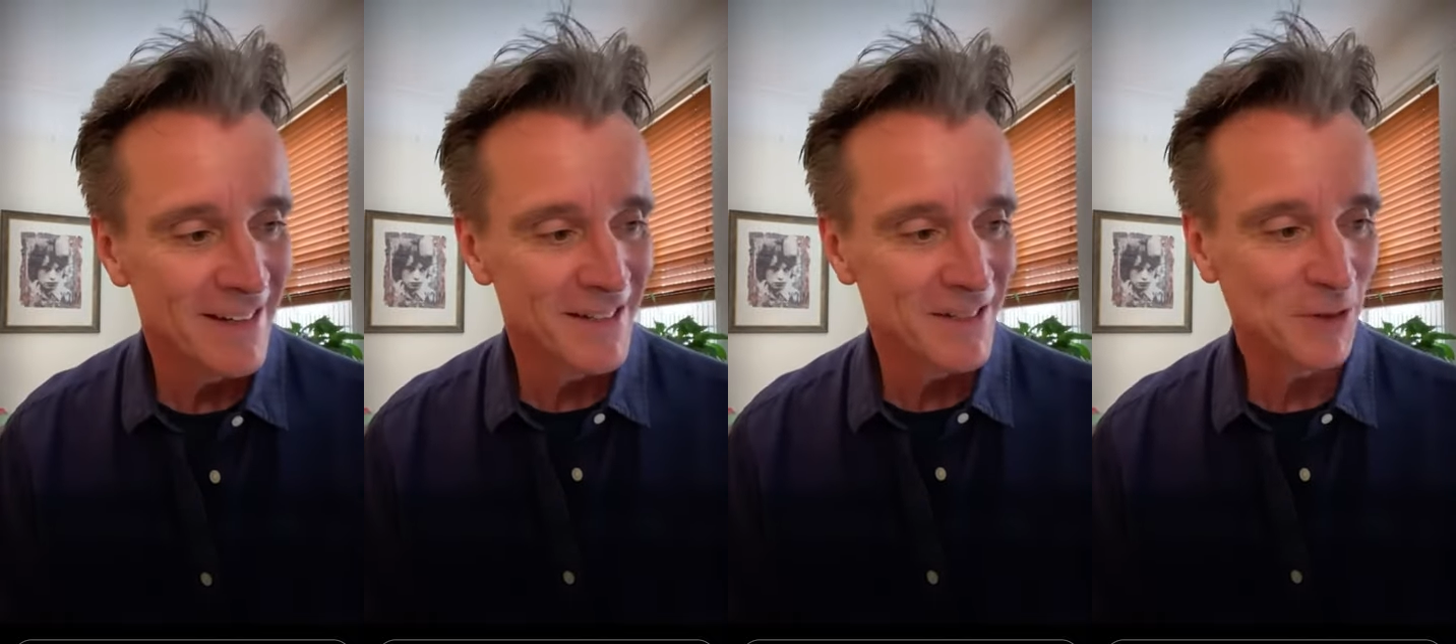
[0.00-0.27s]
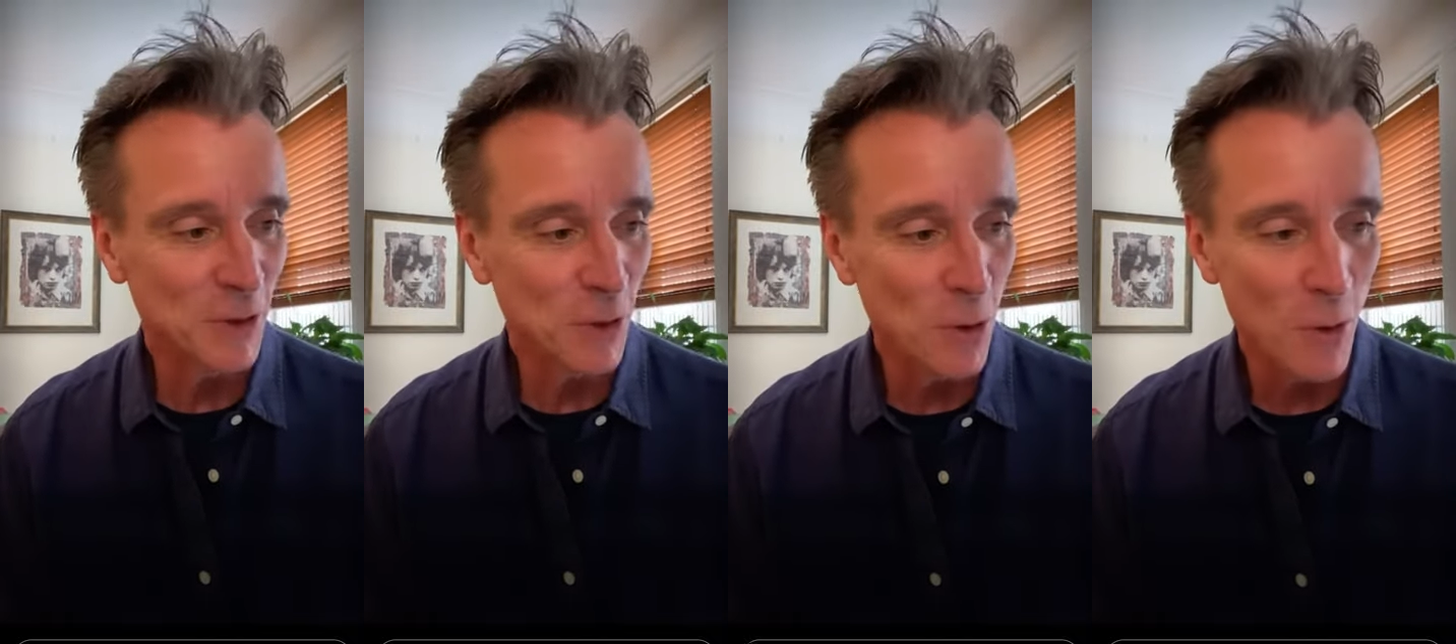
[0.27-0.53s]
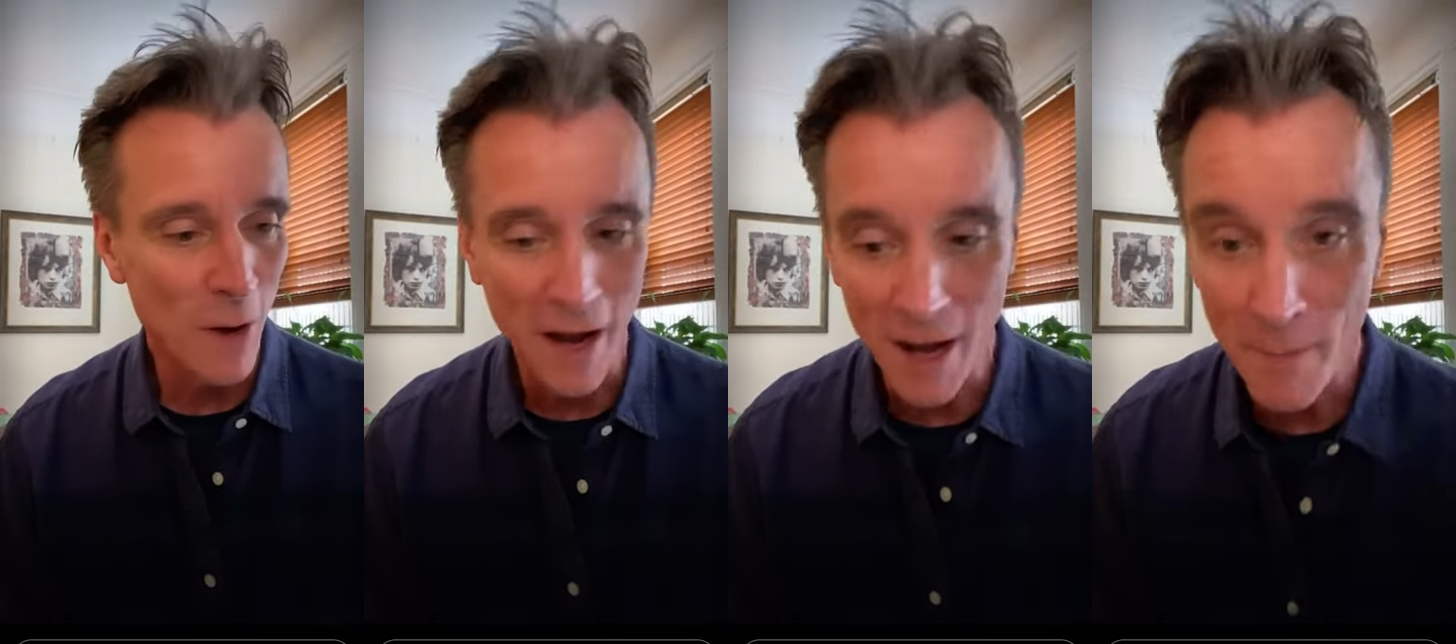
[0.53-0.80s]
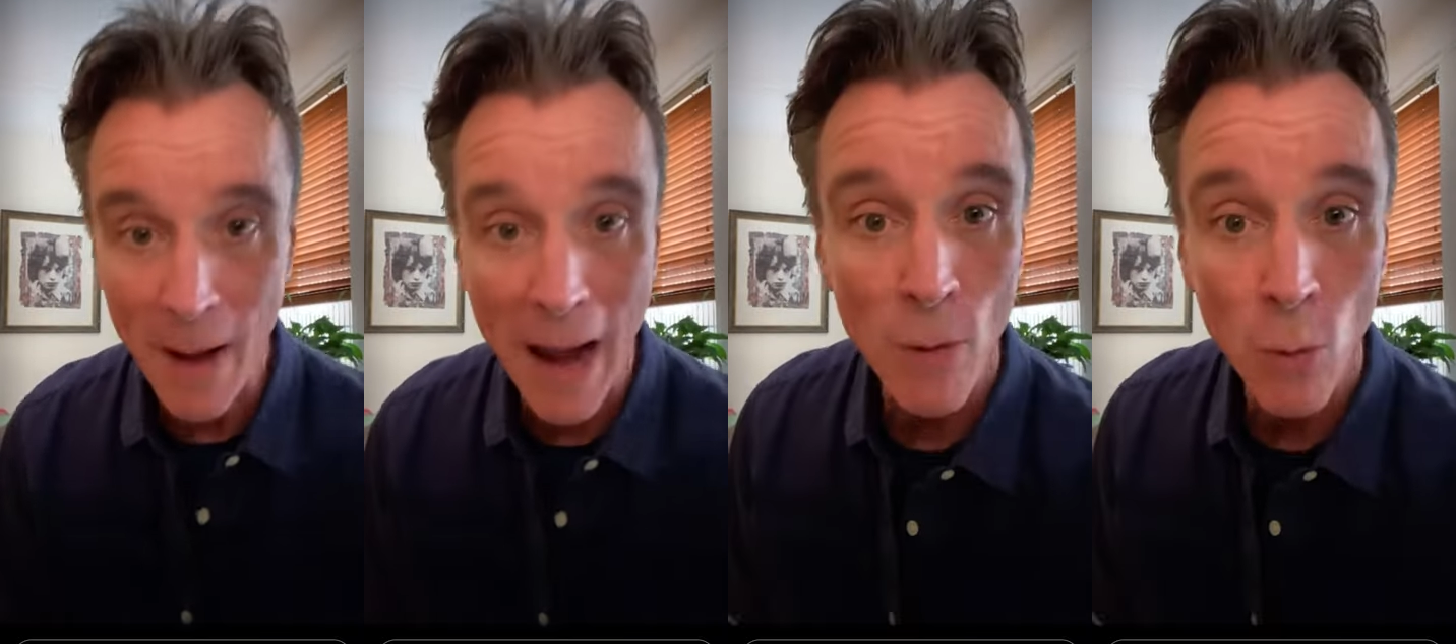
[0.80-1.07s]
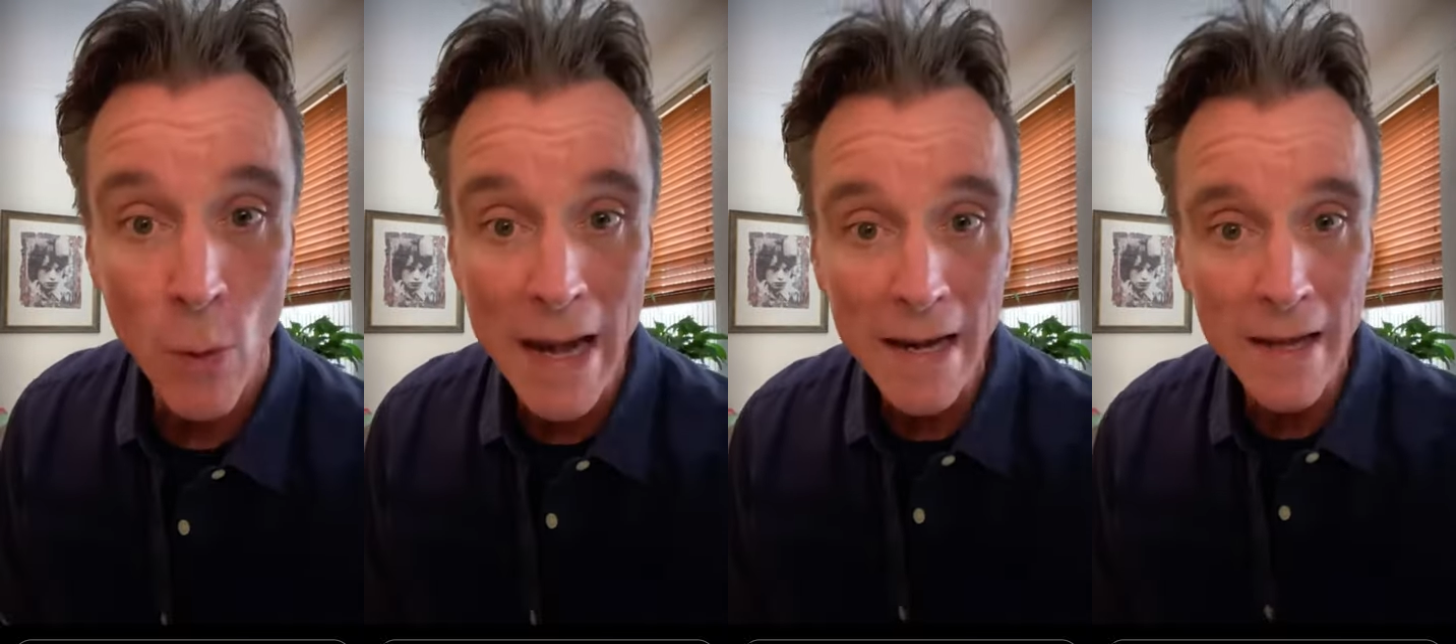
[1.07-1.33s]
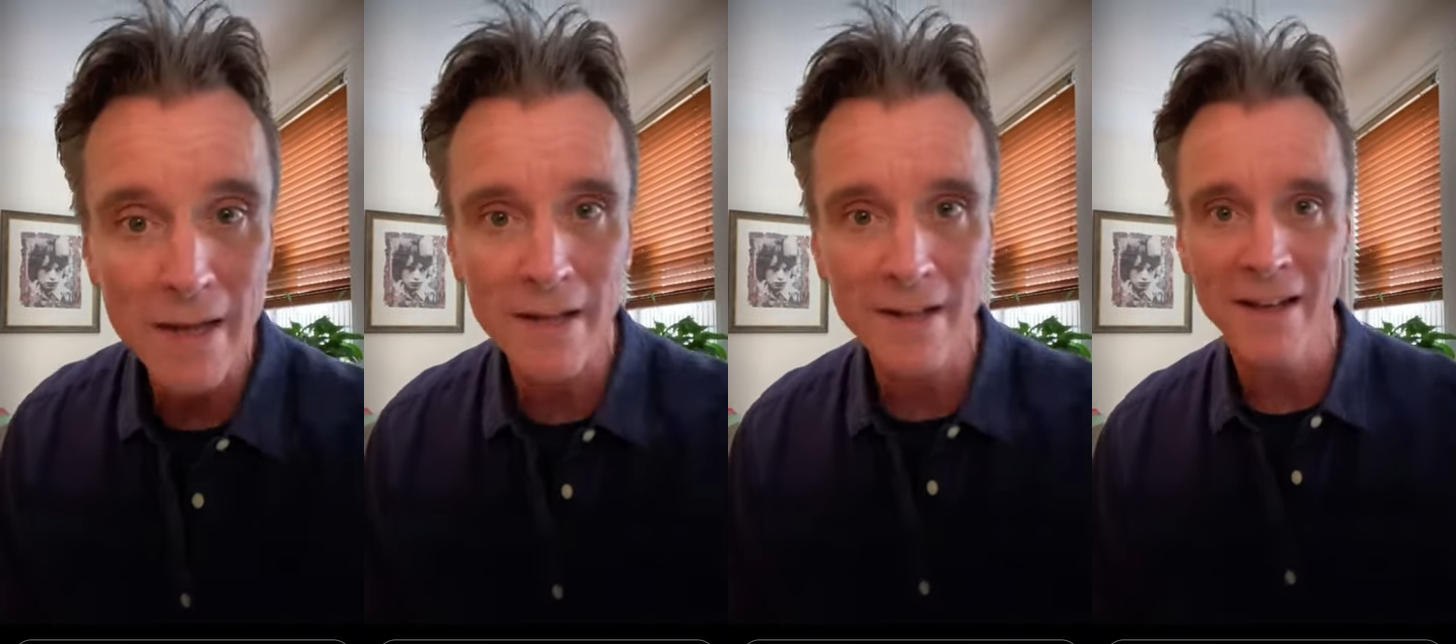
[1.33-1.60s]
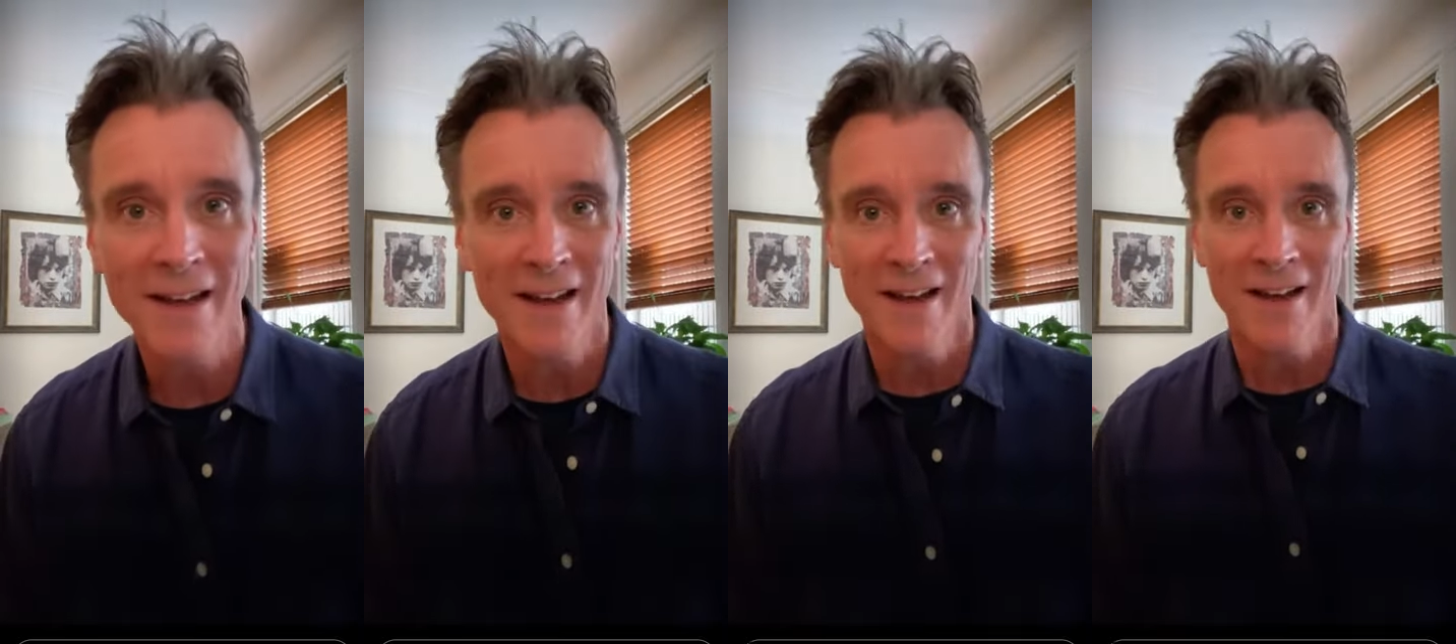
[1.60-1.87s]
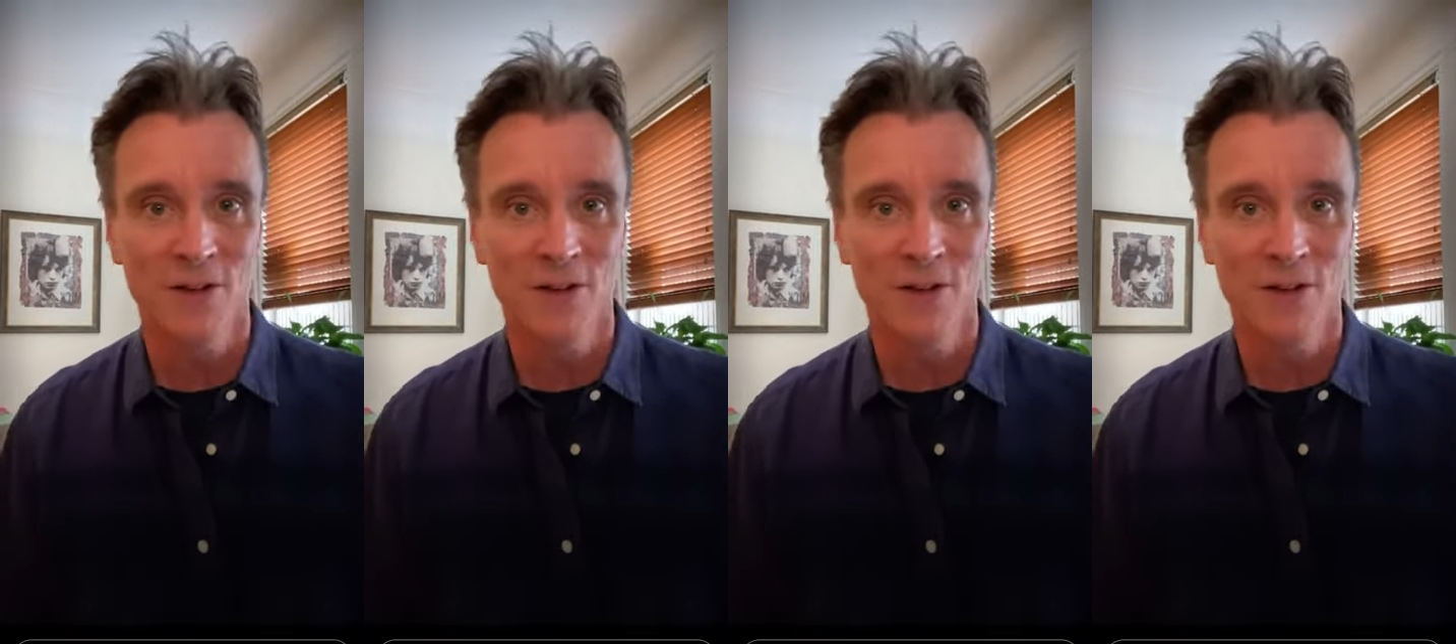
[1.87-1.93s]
So um, I went in